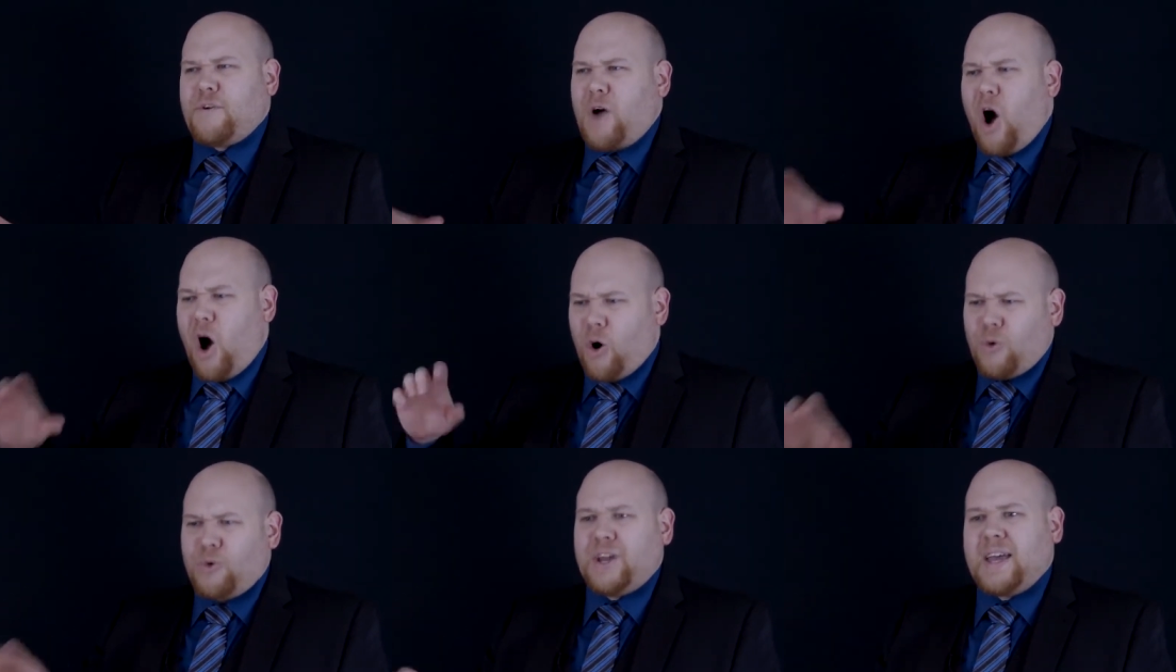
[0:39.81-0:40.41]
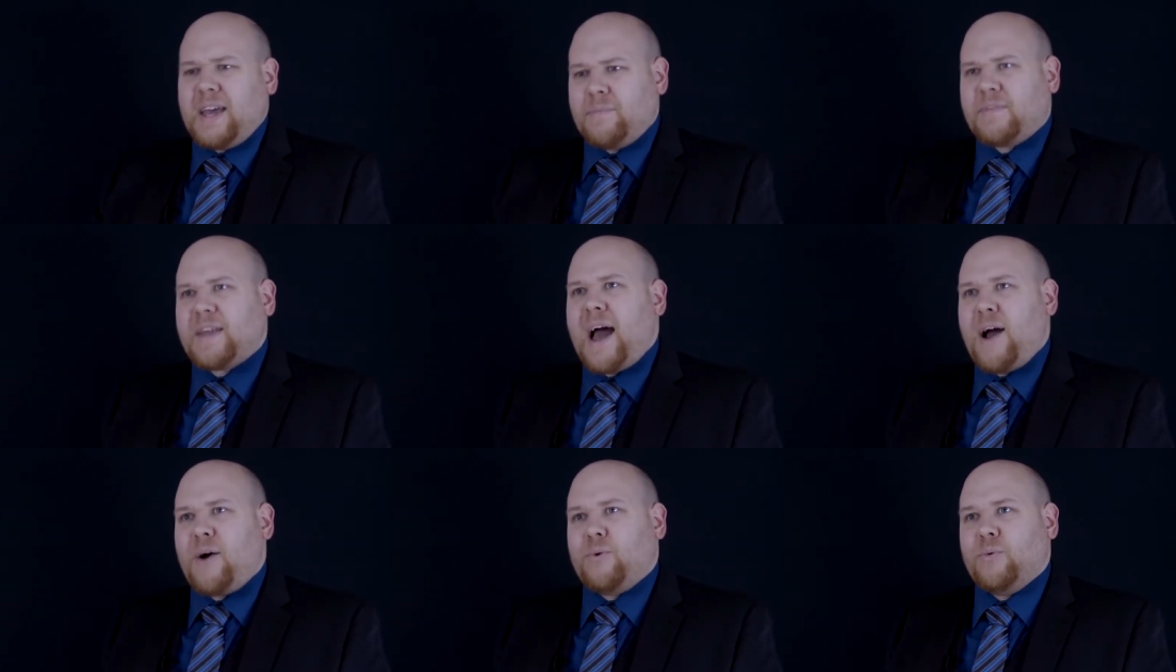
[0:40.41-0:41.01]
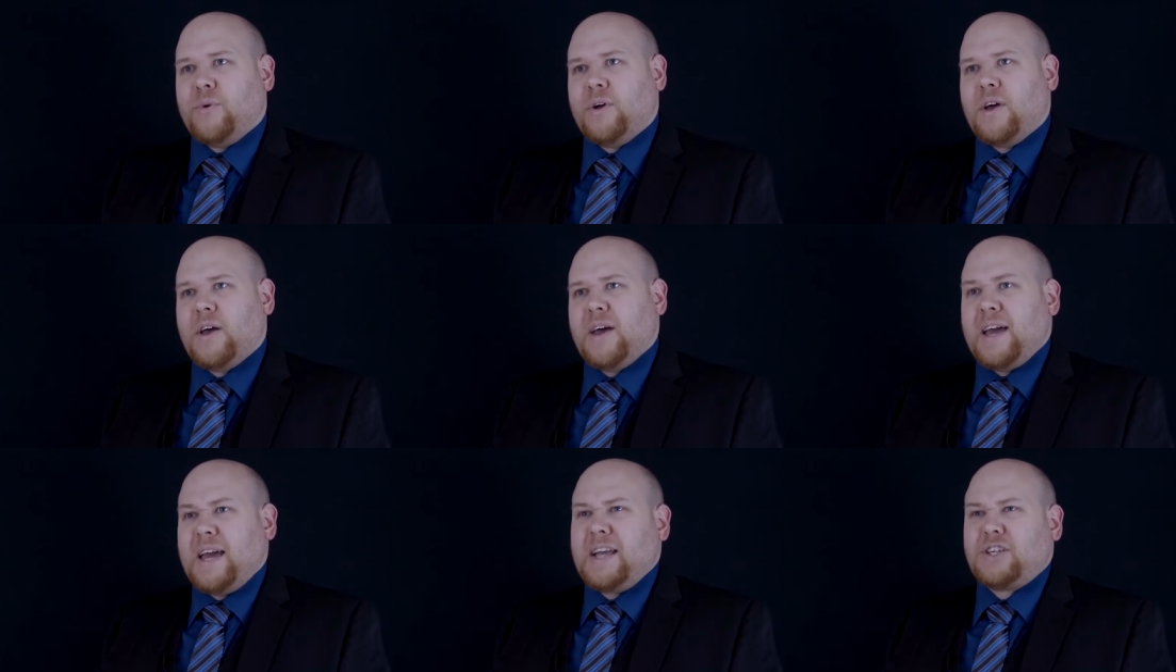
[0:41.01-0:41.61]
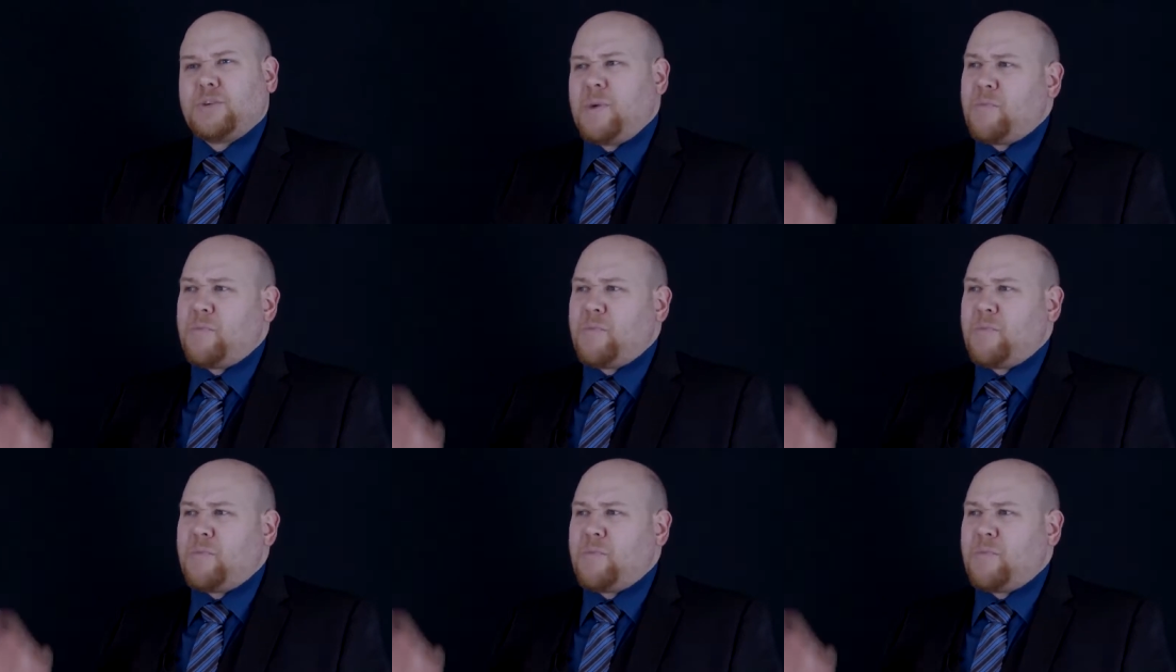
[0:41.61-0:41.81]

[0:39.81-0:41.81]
holding him down. He should